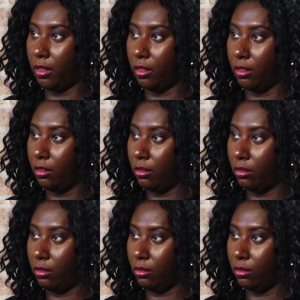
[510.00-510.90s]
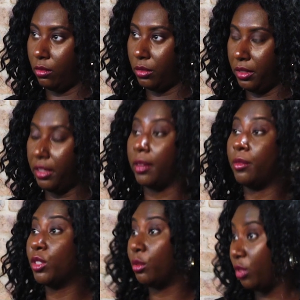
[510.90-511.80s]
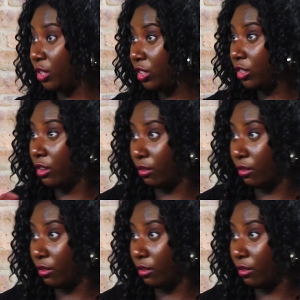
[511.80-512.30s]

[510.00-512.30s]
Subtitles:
19, 20, so 21 kind